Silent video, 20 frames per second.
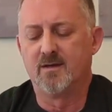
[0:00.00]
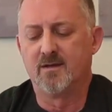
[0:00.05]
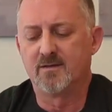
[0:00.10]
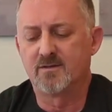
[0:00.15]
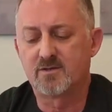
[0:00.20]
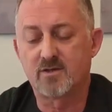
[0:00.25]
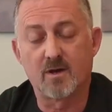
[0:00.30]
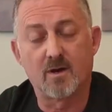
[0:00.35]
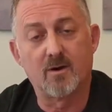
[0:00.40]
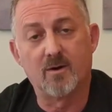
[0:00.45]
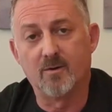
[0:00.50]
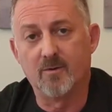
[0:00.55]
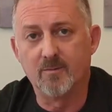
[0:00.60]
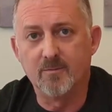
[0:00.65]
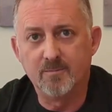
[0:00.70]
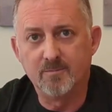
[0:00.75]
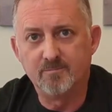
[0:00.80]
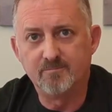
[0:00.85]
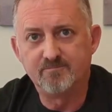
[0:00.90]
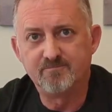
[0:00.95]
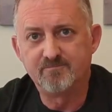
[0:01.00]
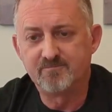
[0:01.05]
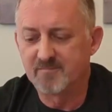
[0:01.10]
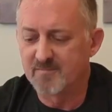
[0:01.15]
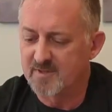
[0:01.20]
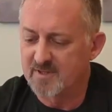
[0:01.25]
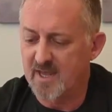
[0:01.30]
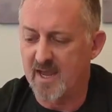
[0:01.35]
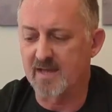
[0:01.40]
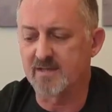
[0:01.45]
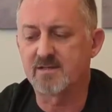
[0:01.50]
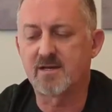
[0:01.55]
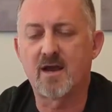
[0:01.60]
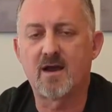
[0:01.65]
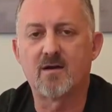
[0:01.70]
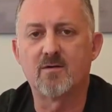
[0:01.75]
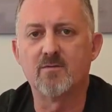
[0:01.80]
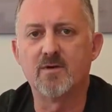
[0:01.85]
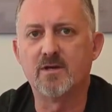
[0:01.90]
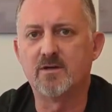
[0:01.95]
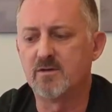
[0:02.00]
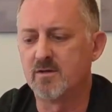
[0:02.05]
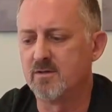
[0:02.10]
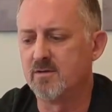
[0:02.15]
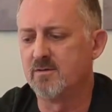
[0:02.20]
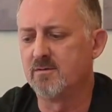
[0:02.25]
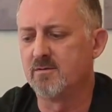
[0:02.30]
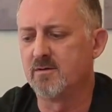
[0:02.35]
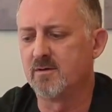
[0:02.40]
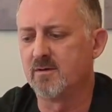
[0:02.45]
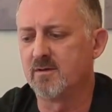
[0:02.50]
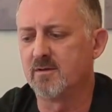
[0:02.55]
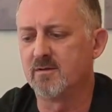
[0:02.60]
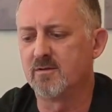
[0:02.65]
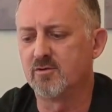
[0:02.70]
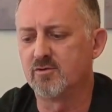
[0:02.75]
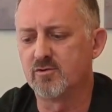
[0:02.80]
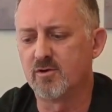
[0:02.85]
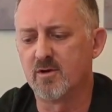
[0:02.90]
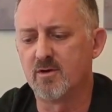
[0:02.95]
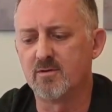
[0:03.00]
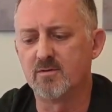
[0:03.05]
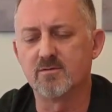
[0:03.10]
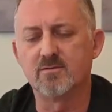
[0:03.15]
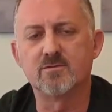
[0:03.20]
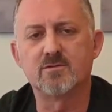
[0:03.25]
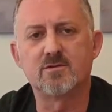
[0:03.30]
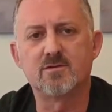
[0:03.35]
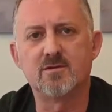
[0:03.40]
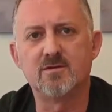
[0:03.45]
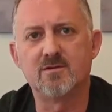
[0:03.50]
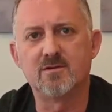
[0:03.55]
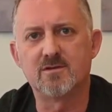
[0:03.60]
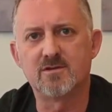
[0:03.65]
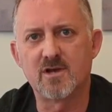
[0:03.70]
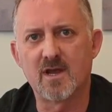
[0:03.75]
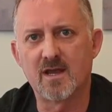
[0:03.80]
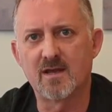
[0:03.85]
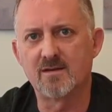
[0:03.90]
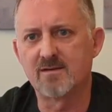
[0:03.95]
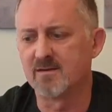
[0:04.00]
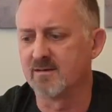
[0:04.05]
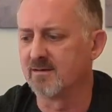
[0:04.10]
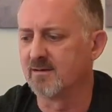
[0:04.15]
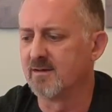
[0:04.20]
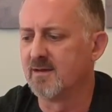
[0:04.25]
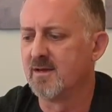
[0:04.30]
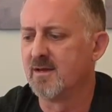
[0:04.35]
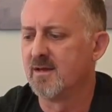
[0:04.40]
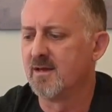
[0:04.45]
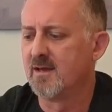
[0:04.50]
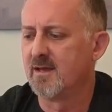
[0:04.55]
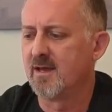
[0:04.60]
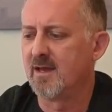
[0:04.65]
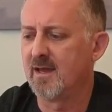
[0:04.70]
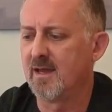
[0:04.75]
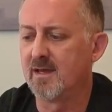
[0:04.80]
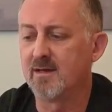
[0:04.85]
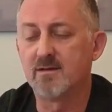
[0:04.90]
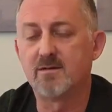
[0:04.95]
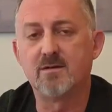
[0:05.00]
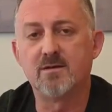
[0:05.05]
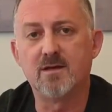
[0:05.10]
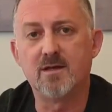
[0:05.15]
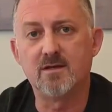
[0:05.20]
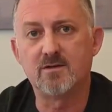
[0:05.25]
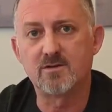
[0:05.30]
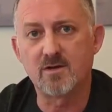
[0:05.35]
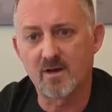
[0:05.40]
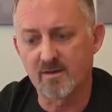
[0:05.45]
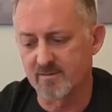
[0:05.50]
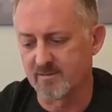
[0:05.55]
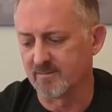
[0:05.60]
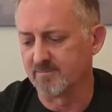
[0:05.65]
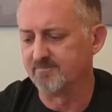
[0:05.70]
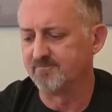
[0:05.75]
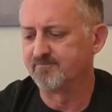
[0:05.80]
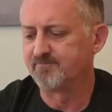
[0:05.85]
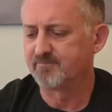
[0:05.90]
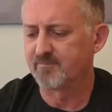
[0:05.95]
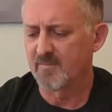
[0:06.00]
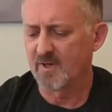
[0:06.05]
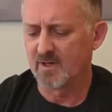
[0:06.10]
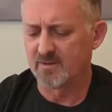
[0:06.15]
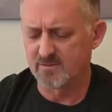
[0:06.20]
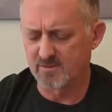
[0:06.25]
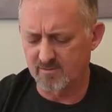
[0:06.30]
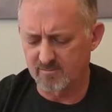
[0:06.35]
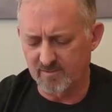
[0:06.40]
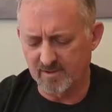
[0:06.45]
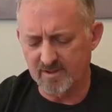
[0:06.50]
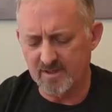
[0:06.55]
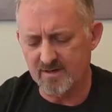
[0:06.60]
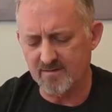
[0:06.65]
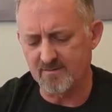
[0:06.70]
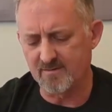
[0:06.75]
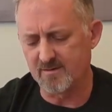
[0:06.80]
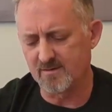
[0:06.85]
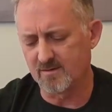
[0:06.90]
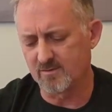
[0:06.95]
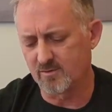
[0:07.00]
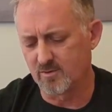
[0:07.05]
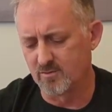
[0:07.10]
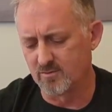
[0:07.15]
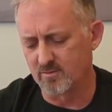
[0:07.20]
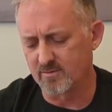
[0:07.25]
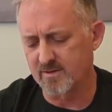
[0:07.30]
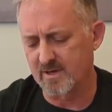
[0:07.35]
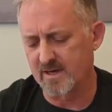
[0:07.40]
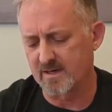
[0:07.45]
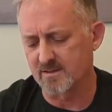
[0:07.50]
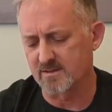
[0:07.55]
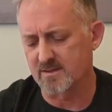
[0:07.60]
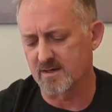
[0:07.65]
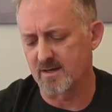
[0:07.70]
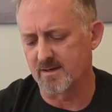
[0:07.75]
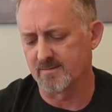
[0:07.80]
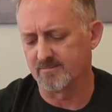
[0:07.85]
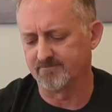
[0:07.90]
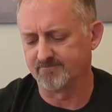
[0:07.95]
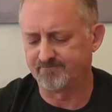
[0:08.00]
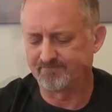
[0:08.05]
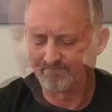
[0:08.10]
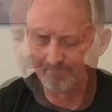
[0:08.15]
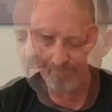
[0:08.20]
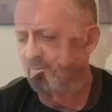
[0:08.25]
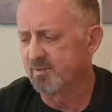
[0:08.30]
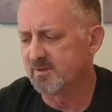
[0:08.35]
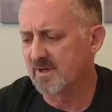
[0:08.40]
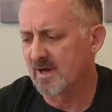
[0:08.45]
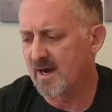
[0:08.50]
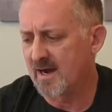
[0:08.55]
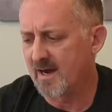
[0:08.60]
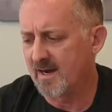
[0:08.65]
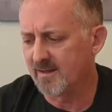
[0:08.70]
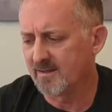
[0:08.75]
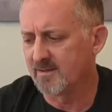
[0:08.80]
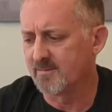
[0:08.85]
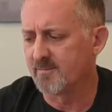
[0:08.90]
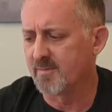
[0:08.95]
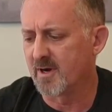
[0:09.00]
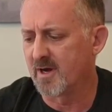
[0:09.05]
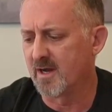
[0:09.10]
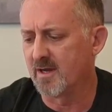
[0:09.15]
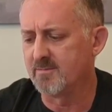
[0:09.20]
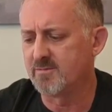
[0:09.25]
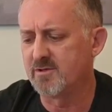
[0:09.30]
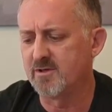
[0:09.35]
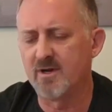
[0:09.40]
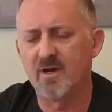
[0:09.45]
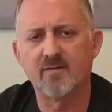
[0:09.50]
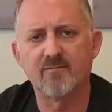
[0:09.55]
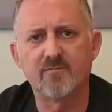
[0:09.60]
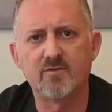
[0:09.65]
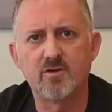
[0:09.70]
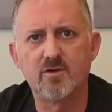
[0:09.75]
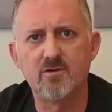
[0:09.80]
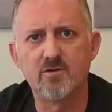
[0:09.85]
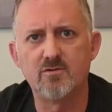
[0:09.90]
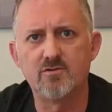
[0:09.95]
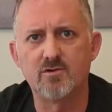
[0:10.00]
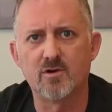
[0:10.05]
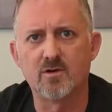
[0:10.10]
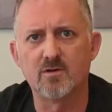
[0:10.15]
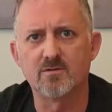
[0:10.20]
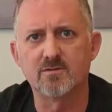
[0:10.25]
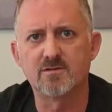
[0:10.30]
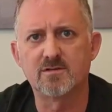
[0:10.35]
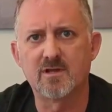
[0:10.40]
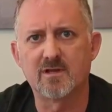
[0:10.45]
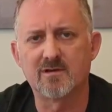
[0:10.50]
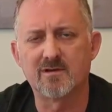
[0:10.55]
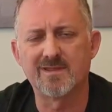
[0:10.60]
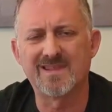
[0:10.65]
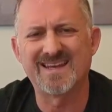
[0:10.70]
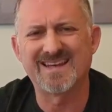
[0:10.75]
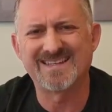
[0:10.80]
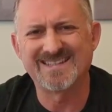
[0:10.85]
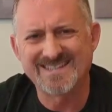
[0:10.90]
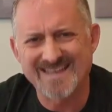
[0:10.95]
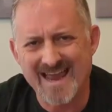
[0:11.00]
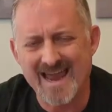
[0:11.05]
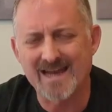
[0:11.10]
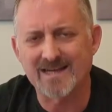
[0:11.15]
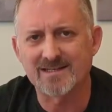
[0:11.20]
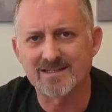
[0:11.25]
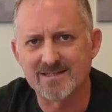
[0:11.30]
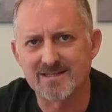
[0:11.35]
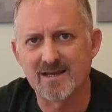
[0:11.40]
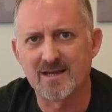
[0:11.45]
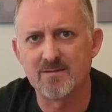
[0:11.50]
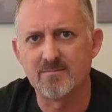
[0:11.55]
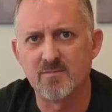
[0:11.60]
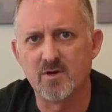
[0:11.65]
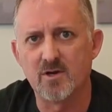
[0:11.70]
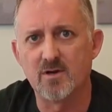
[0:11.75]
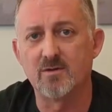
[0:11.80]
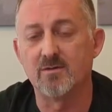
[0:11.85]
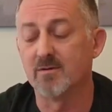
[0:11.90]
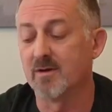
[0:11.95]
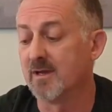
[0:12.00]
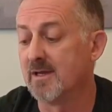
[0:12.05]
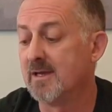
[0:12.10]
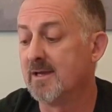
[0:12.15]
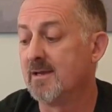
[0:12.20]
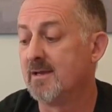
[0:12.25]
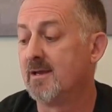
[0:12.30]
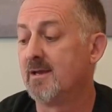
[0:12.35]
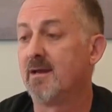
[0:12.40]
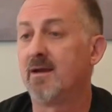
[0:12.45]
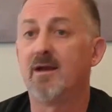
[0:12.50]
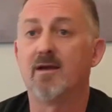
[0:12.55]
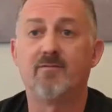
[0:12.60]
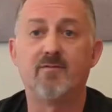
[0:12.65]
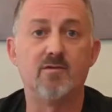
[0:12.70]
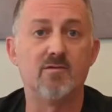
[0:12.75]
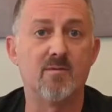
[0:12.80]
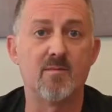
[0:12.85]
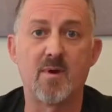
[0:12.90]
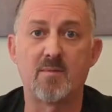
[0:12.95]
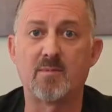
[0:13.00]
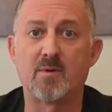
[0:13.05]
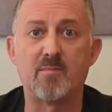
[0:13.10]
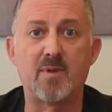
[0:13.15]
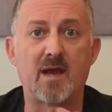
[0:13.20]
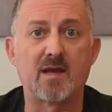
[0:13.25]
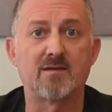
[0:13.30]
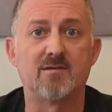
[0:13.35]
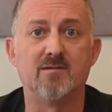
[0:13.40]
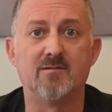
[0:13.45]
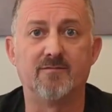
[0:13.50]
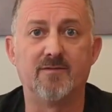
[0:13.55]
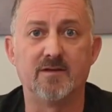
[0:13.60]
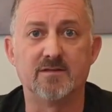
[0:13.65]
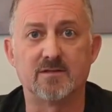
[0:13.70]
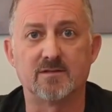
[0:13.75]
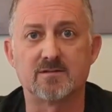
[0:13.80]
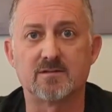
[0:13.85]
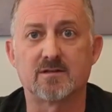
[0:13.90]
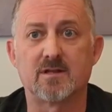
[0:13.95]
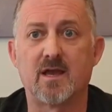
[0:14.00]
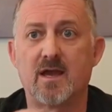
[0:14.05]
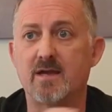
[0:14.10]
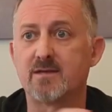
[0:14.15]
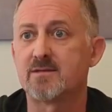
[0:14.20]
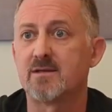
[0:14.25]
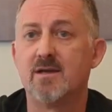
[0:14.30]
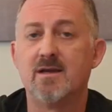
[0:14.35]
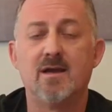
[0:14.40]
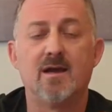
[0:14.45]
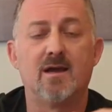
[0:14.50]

So that's how we tune the drones to the chanter and to each other. So the really cool thing is, like with the Highland pipes, you have 2 drones that are the exact same note. And if you remember back to your physics class,